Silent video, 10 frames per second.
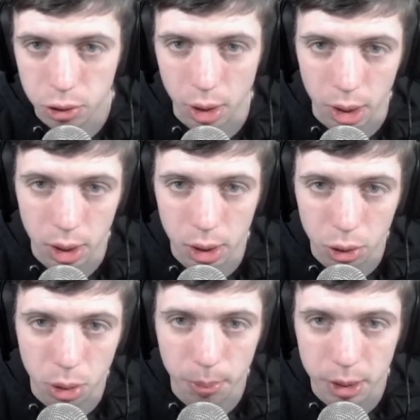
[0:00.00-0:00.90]
But the
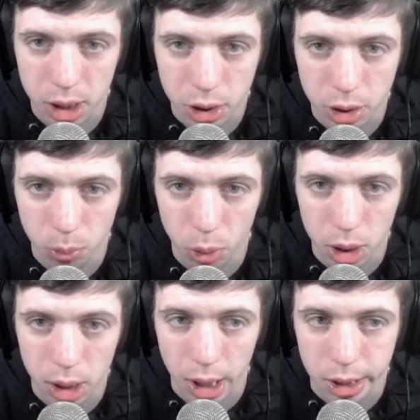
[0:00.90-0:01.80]
composition
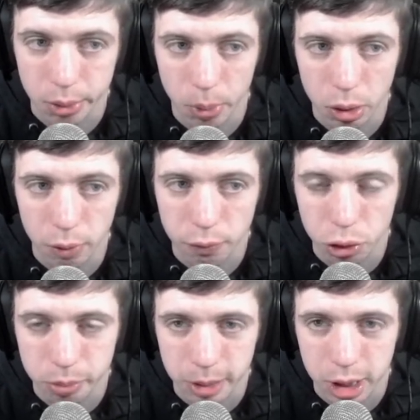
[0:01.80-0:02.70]
one is the one you've
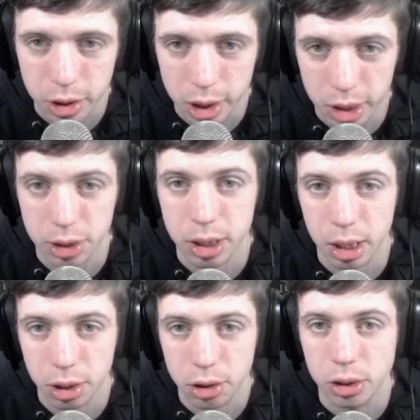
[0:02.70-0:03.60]
just made, the
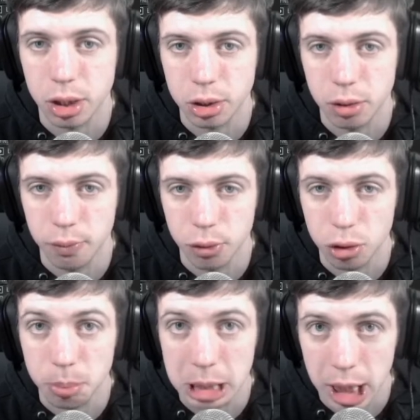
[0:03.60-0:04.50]
Stinger transition you've
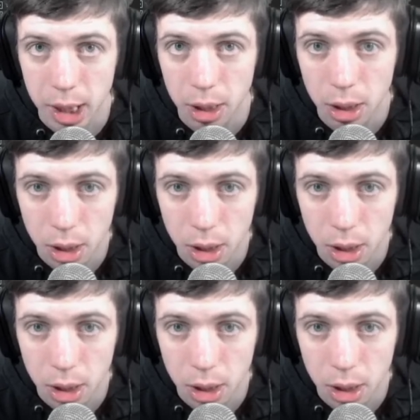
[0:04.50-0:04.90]
just made.